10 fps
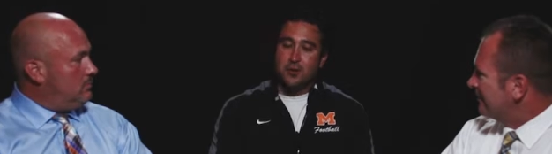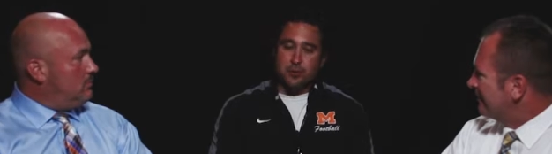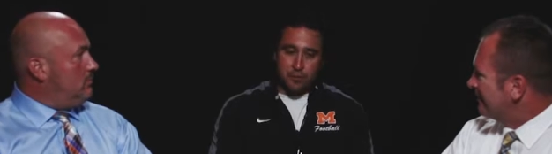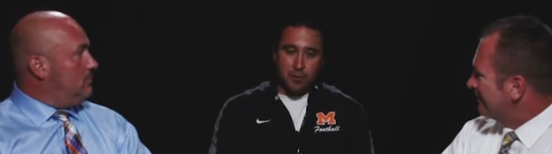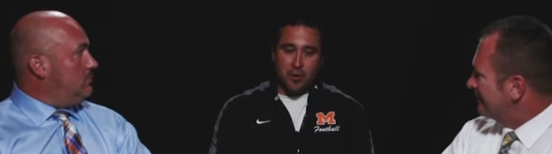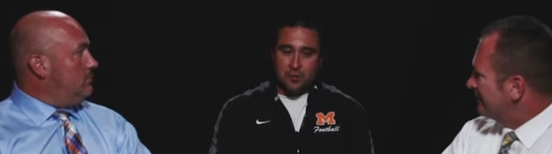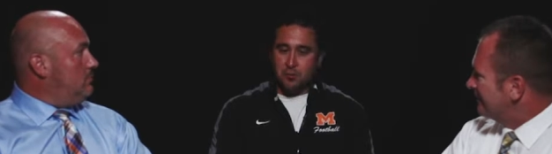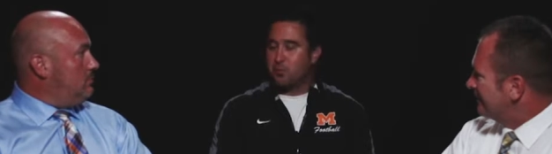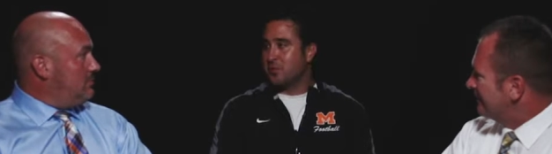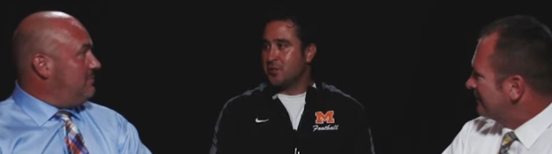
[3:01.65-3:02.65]
Speaker 1: you've lost
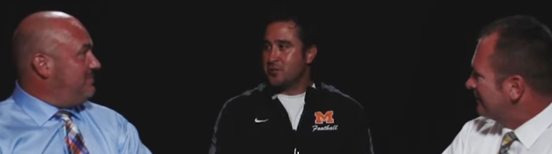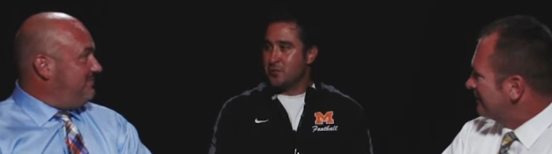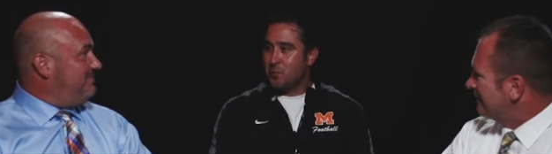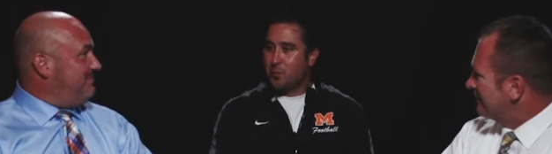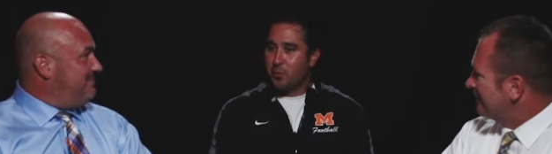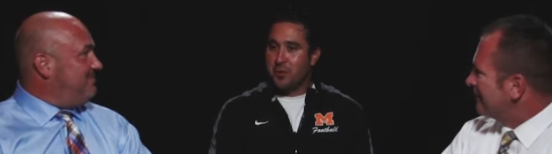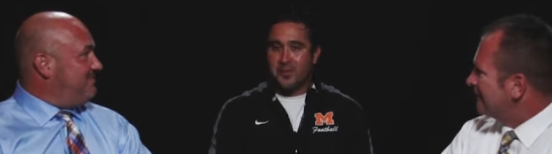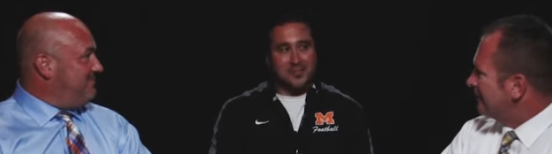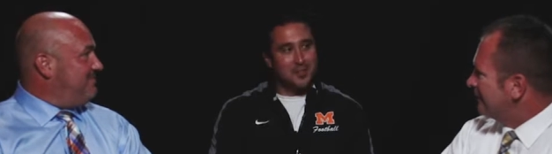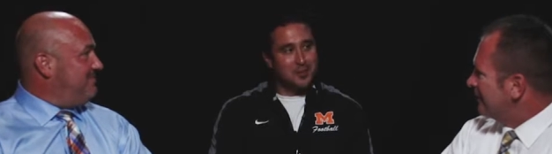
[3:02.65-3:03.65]
two positions one week
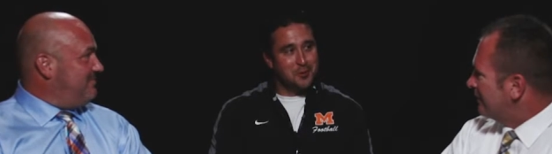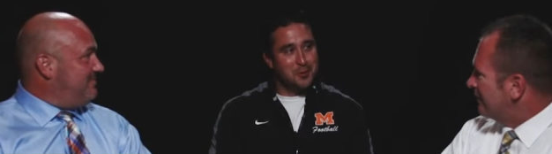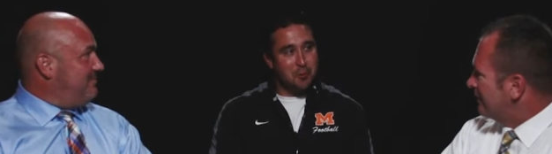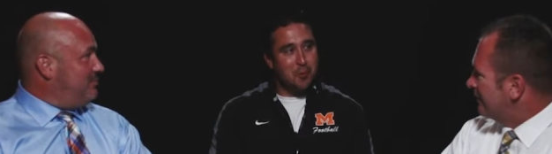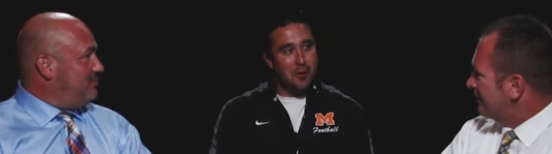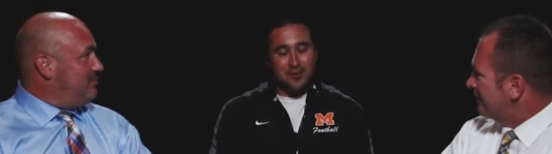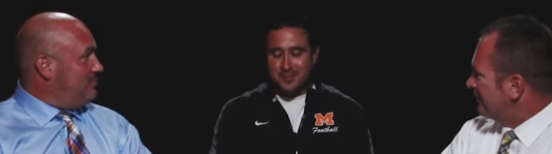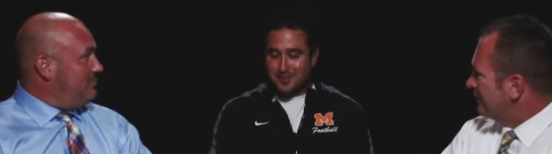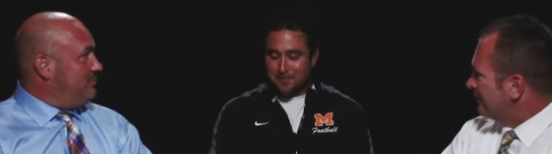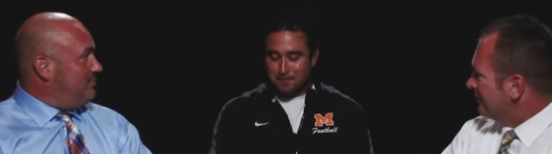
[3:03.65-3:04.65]
instead of just the one.
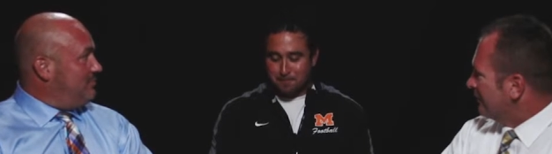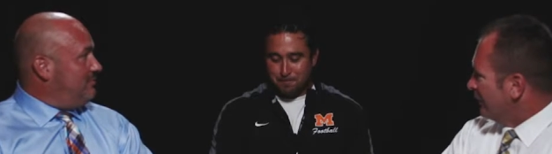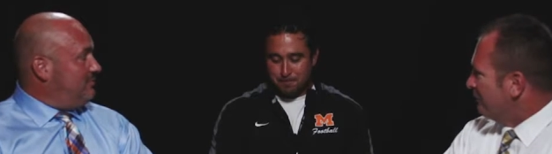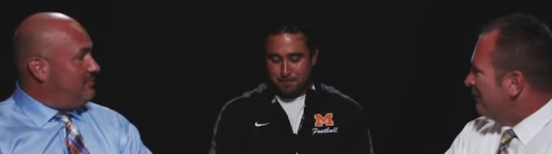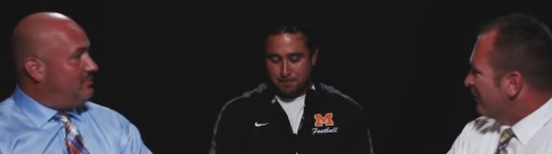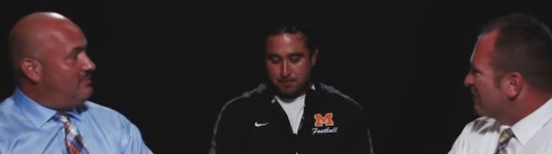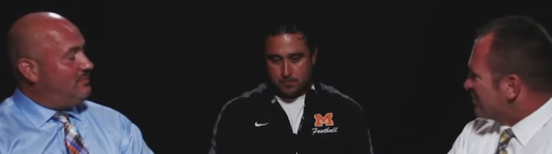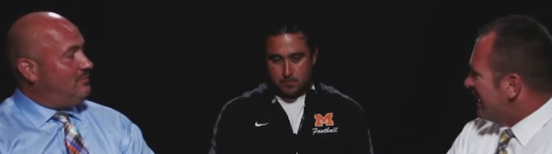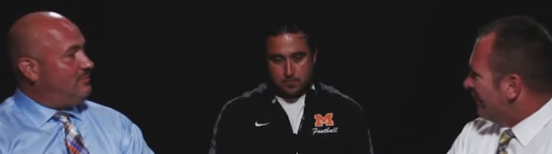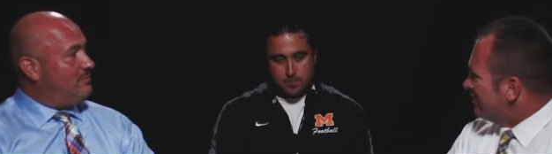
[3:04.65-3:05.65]
So. The biggest
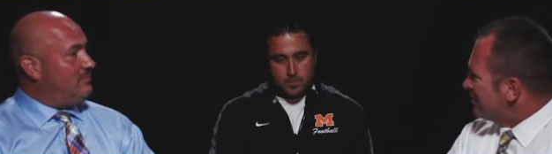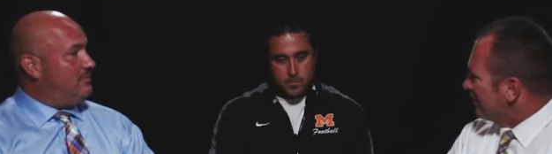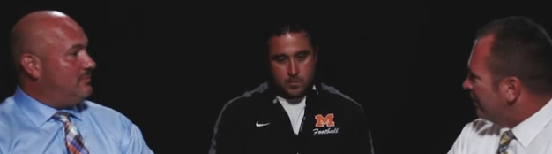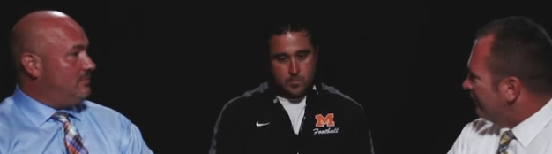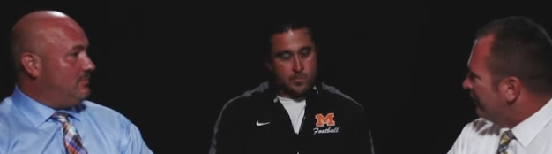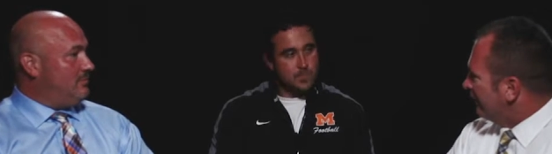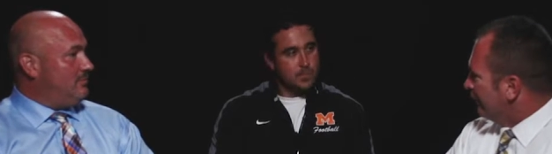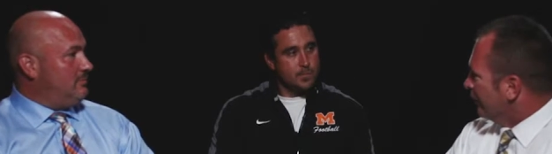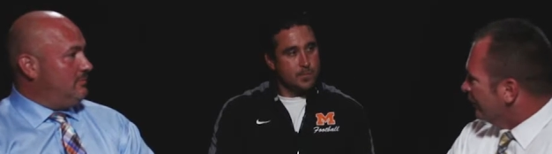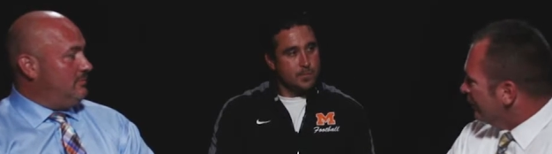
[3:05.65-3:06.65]
Speaker 2: challenge um, for
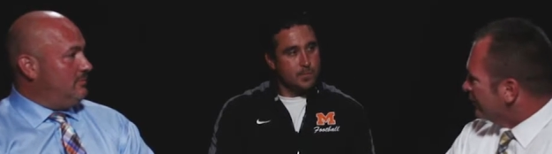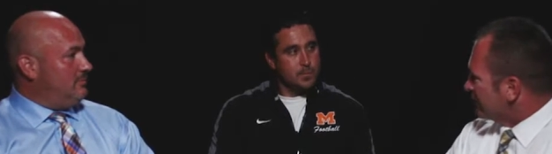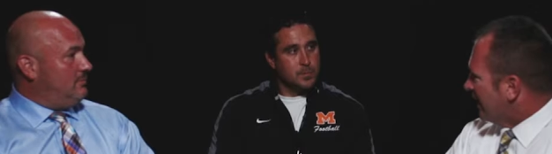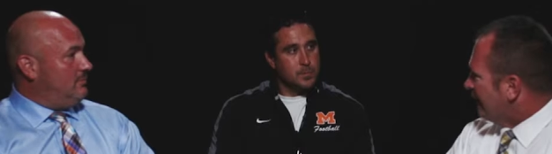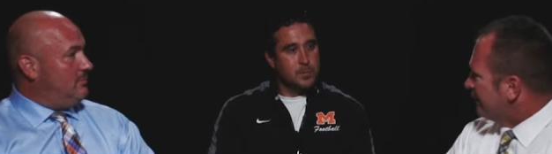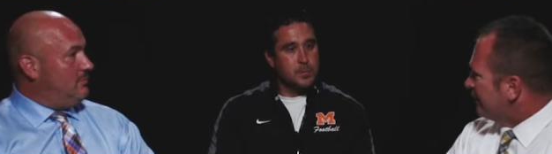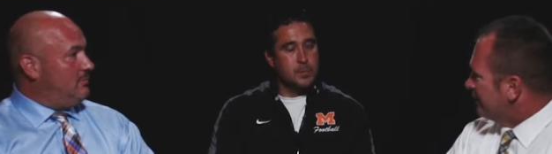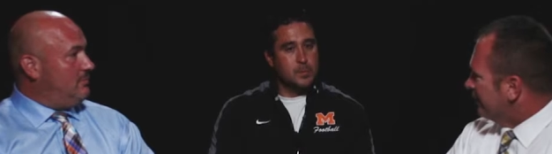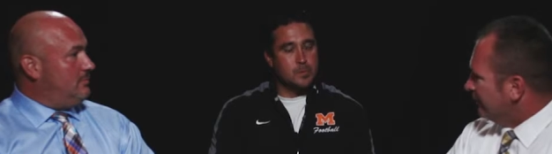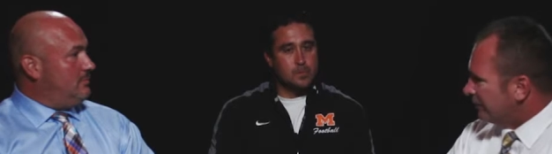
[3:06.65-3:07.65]
your, your staff this
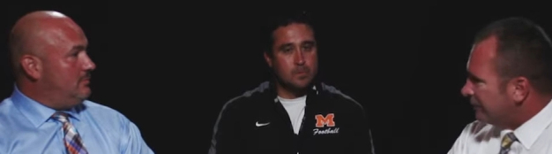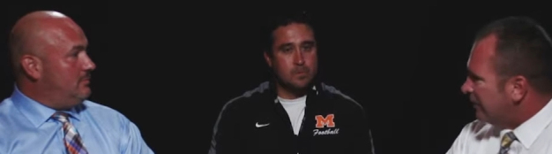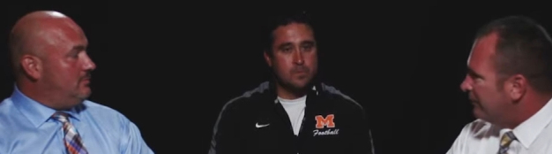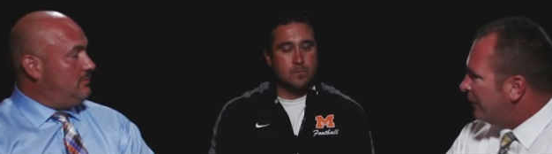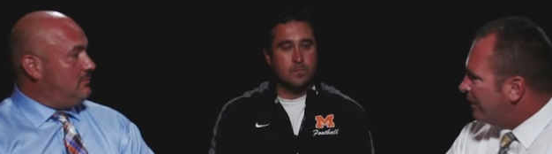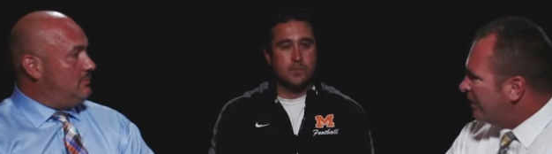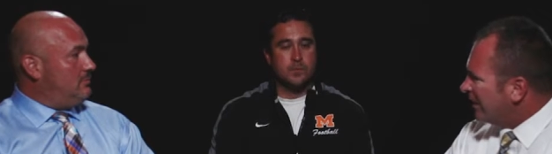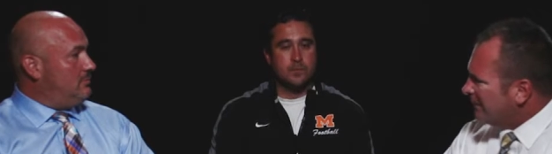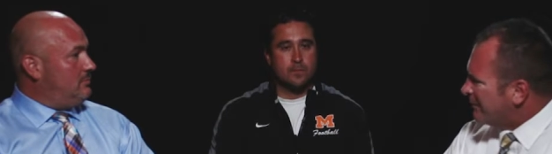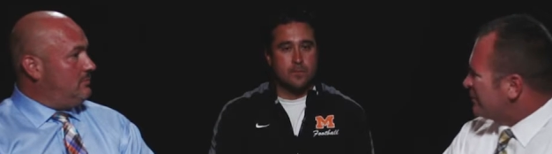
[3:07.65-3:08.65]
year and your team,
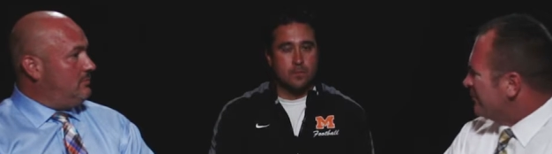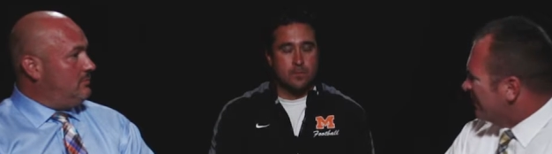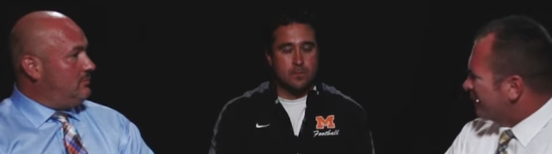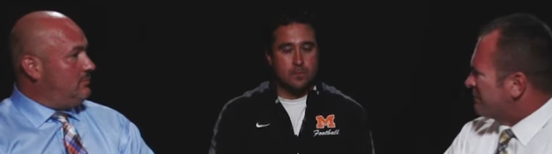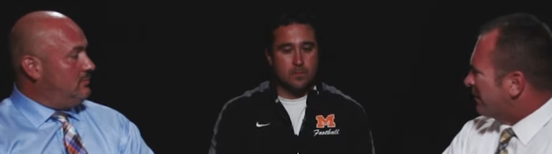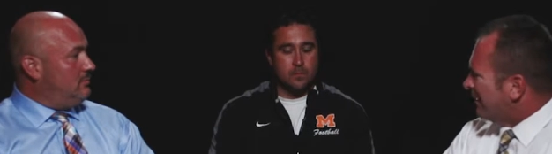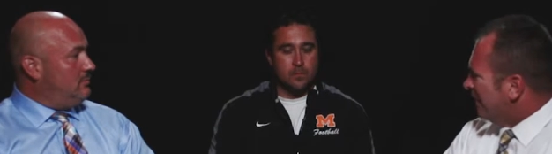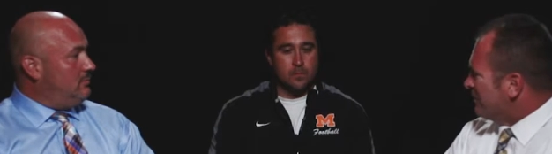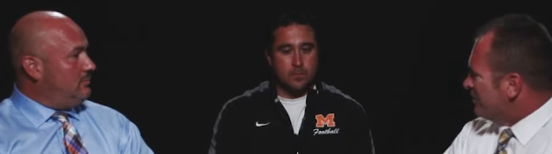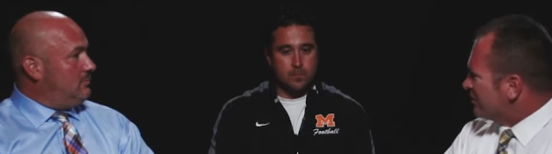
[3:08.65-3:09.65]
and maybe some of the
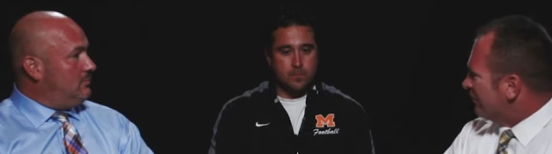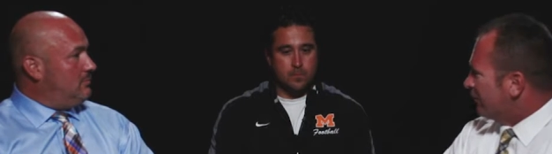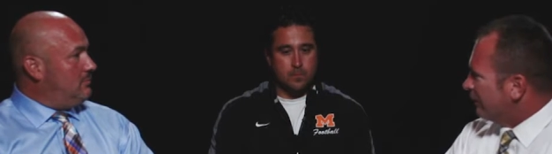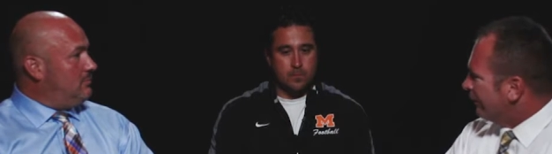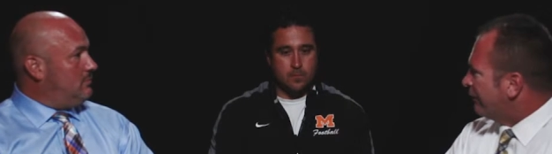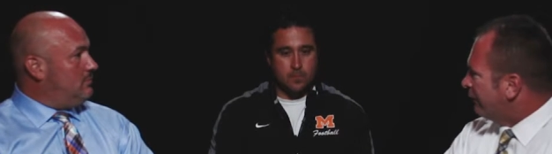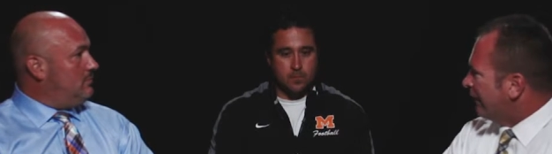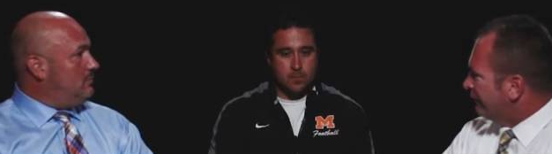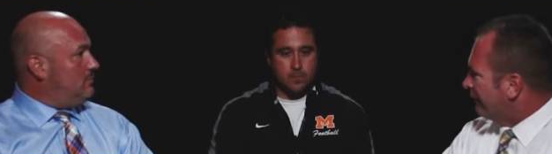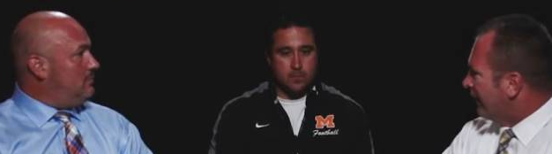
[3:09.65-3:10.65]
expectations coming off of a
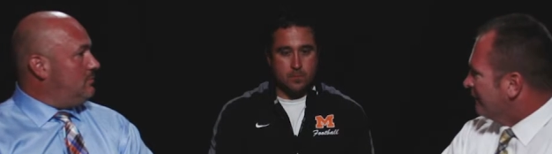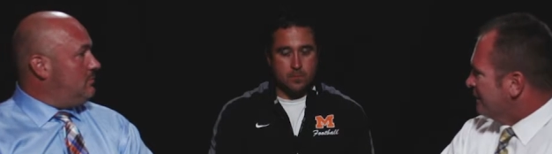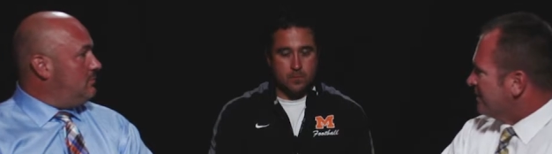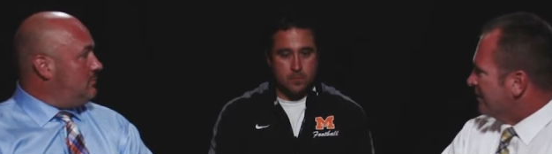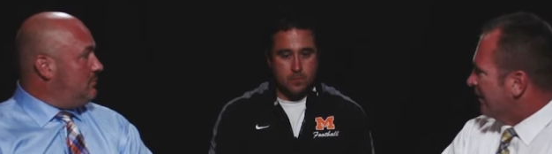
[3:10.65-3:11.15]
five and five season